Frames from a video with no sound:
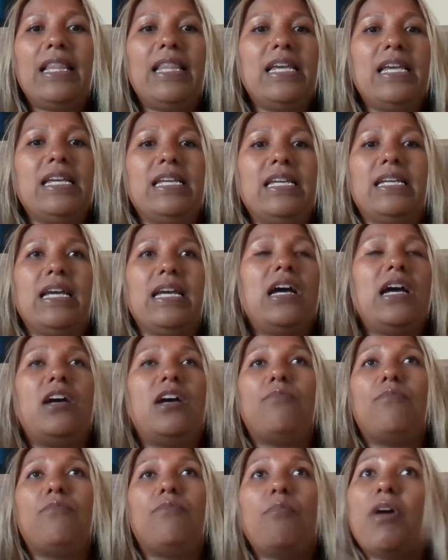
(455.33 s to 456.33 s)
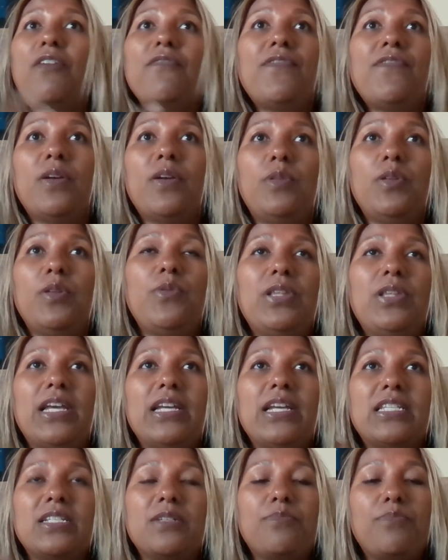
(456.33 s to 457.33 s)
Like my family, we
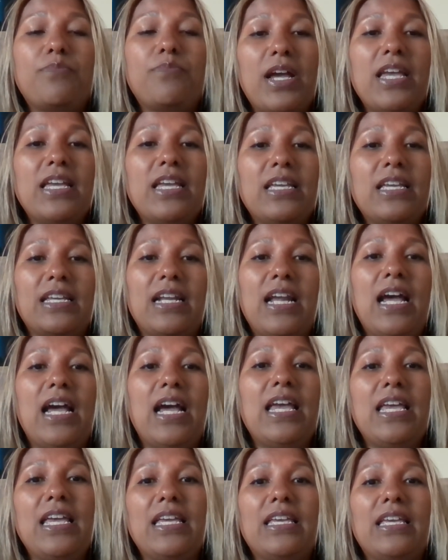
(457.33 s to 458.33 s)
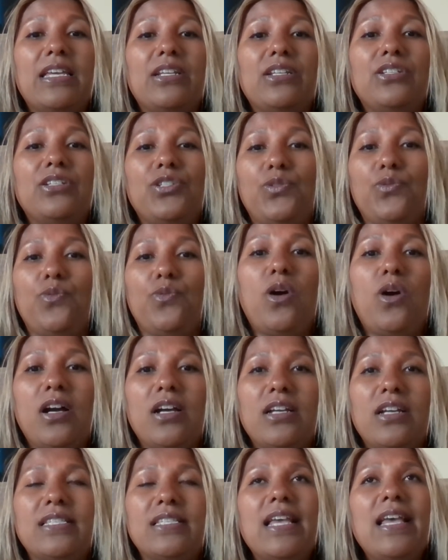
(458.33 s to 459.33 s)
like to bike and hike and do
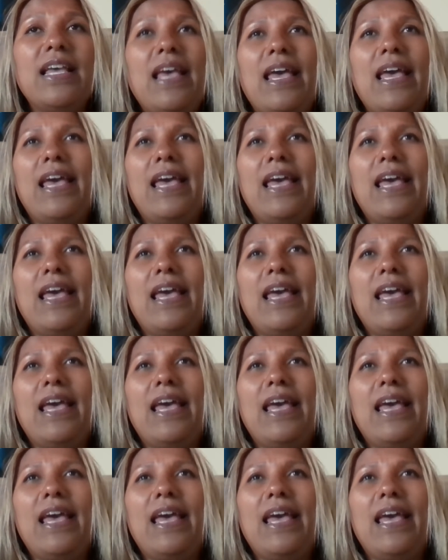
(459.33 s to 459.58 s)
walks.